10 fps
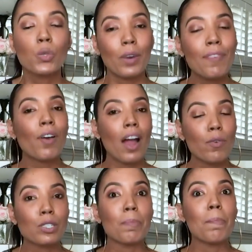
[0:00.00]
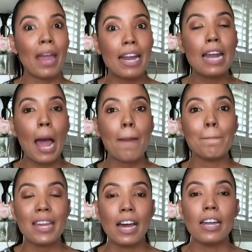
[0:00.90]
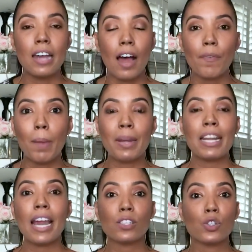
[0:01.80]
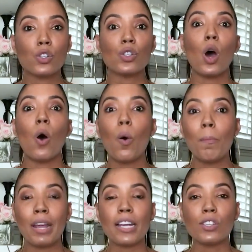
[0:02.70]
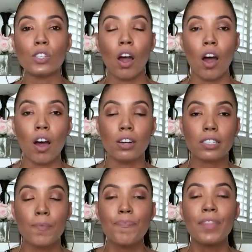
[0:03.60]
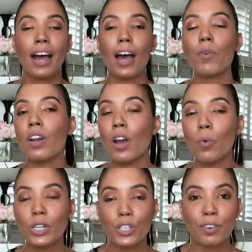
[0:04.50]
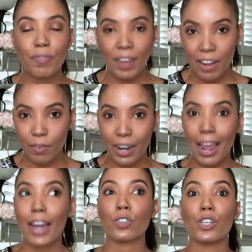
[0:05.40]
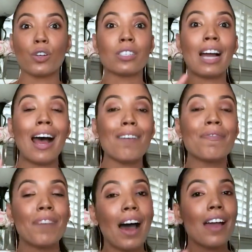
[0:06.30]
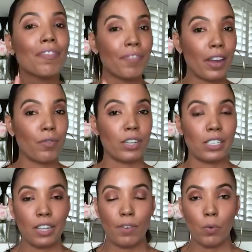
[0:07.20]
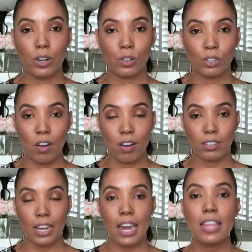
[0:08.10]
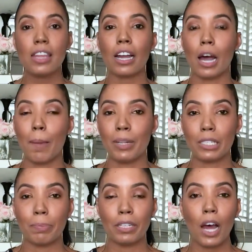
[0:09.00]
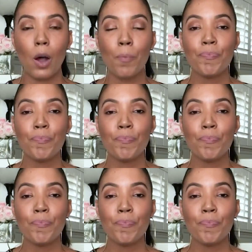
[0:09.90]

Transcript: twenty-four hours may not be enough. I mean, he has so many songs. I wanna know what's your favorite, actually your top five favorite Stevie Wonder songs in the comments below.